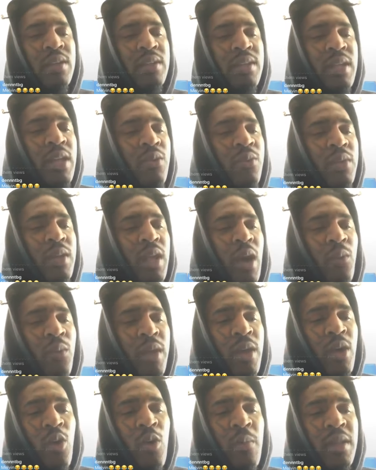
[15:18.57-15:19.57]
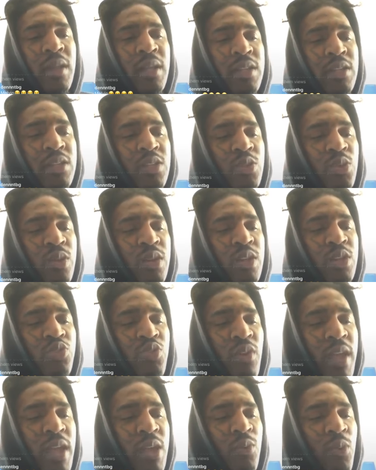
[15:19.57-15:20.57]
Then when I went home and listened to it,
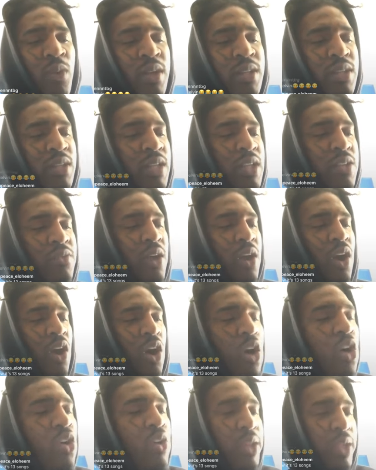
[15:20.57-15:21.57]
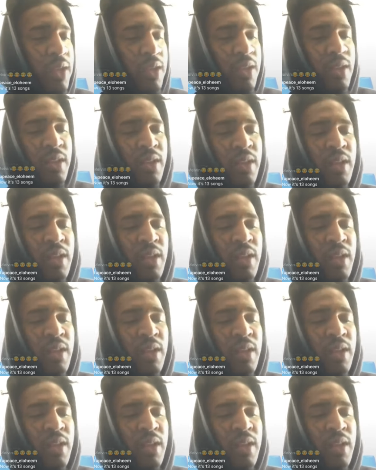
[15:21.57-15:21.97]
Drake wasn't even on it.